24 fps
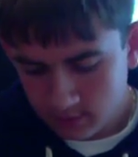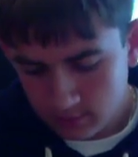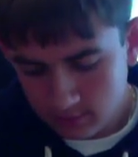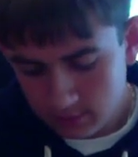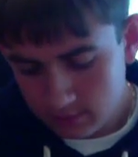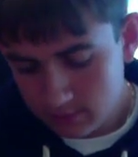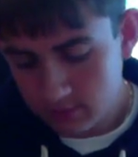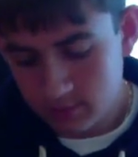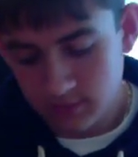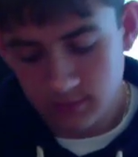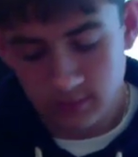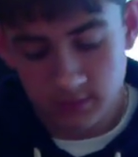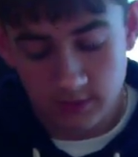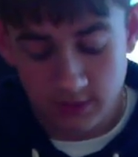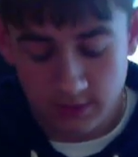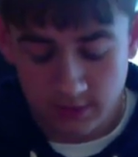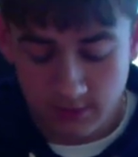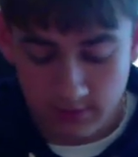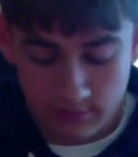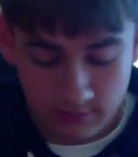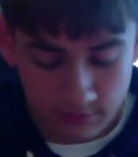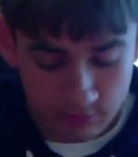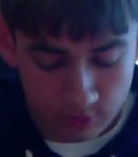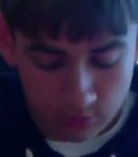you
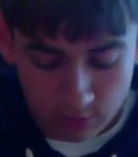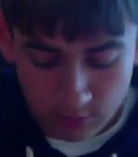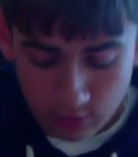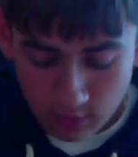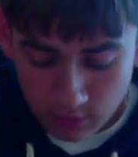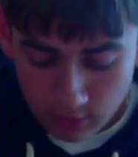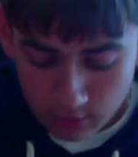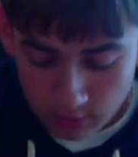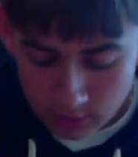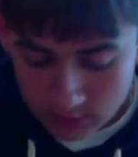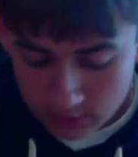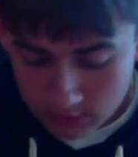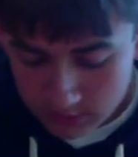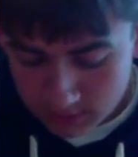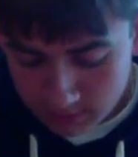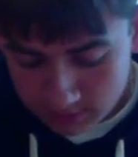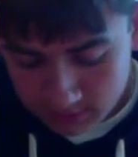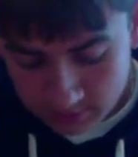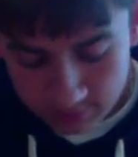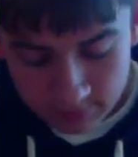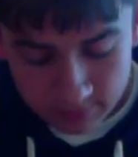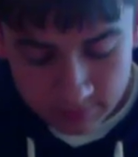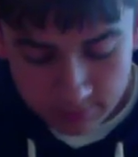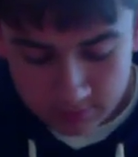know,
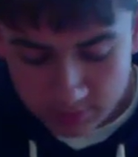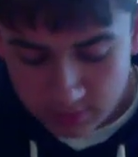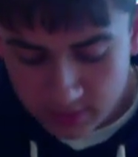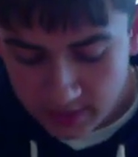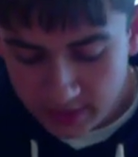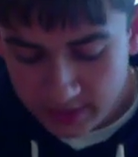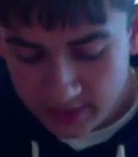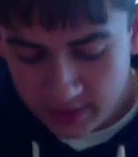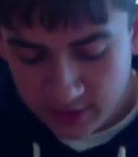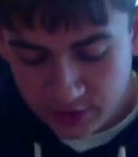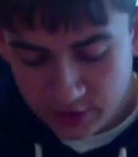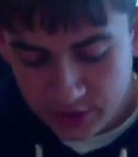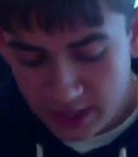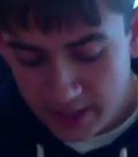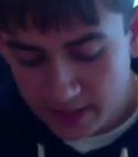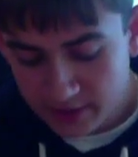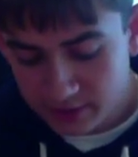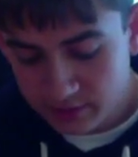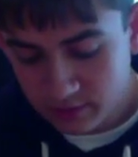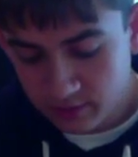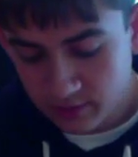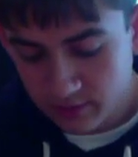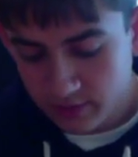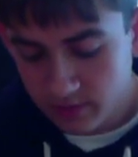gold-plated
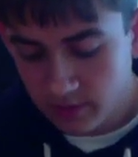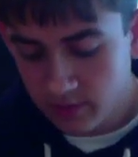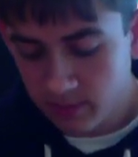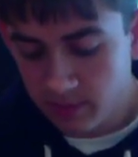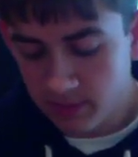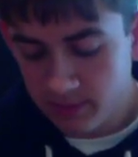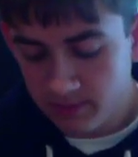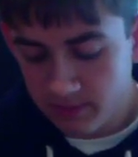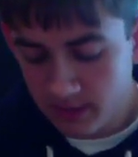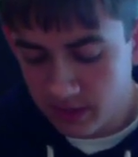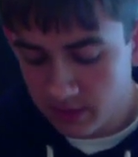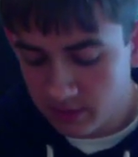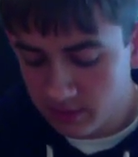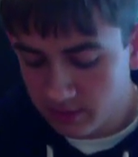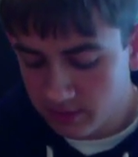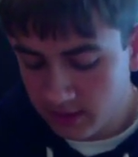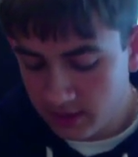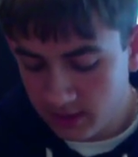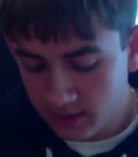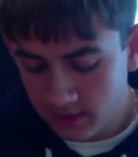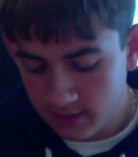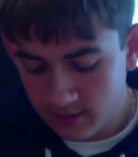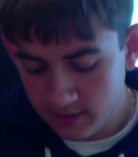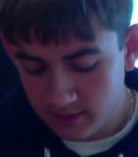jacks are a little bit better
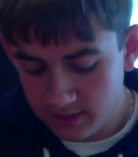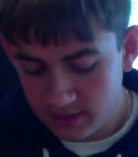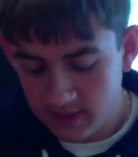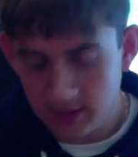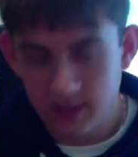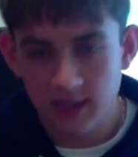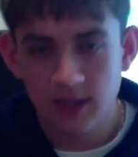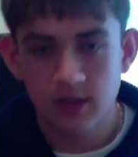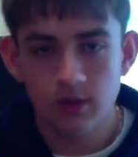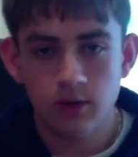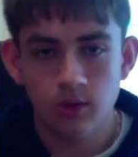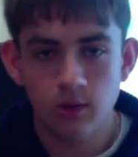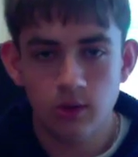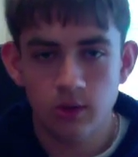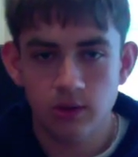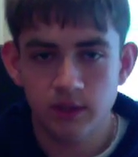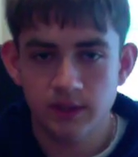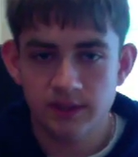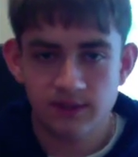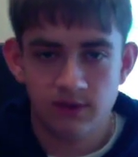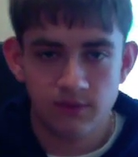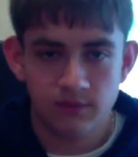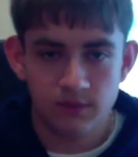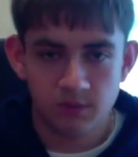than the nickel or the
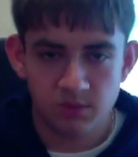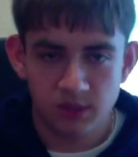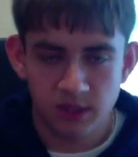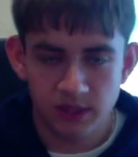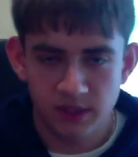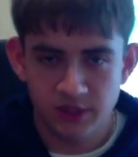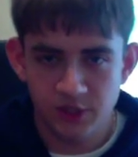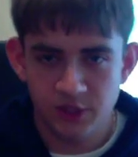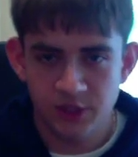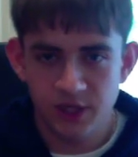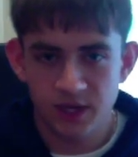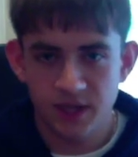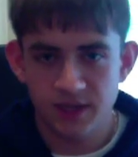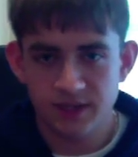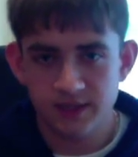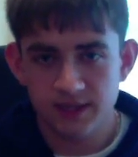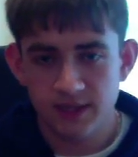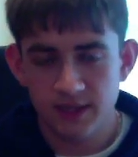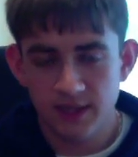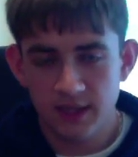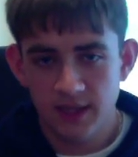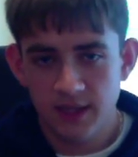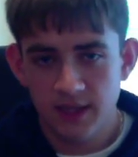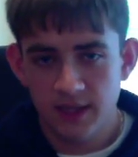silver-plated jacks,
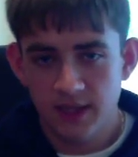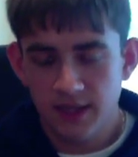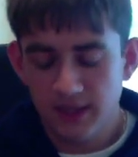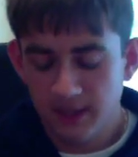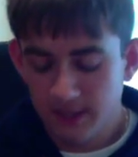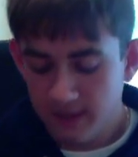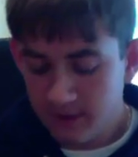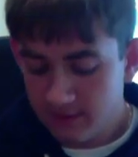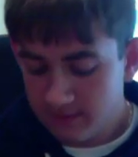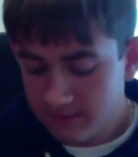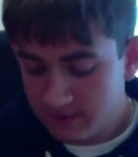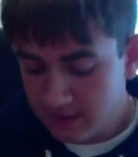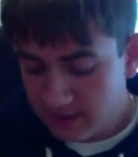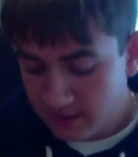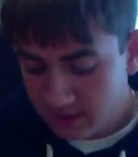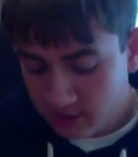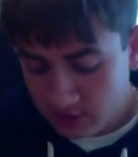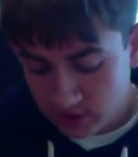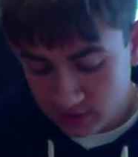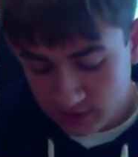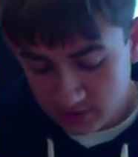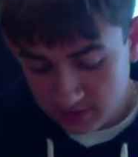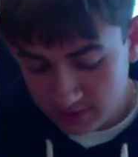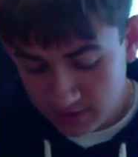as they
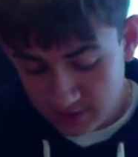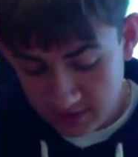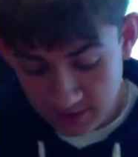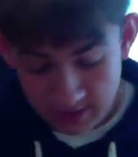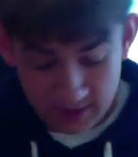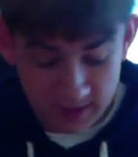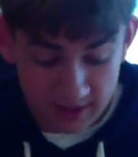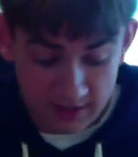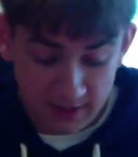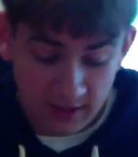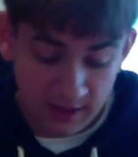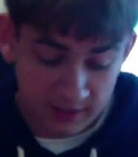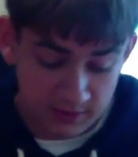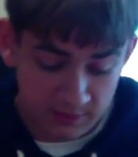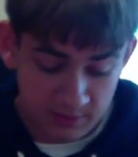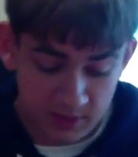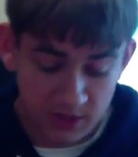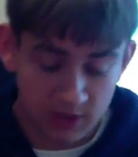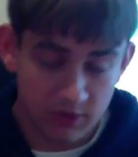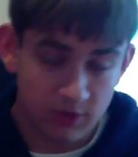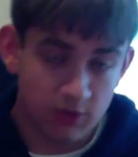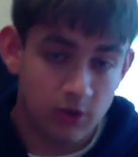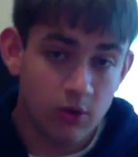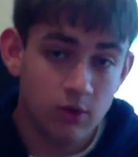just conduct
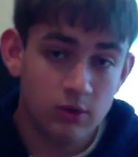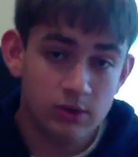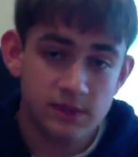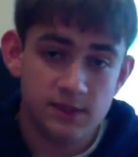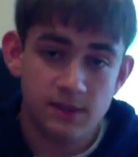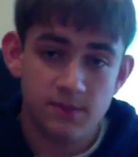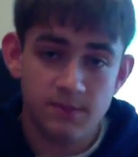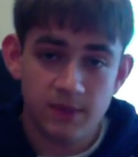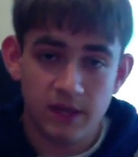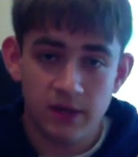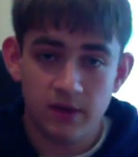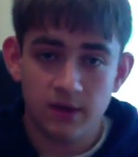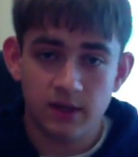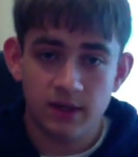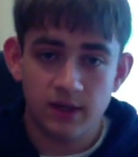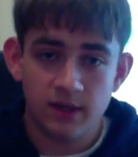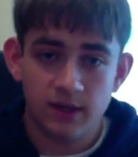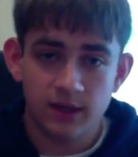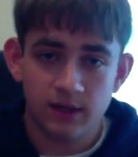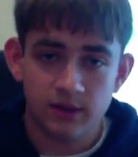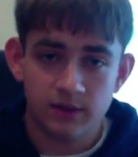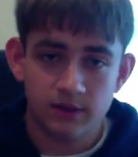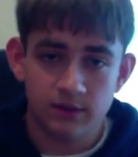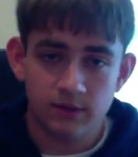better. Gold is a better
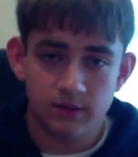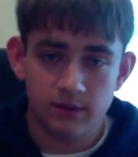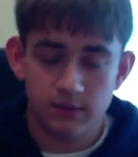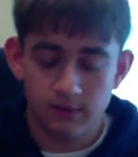conductor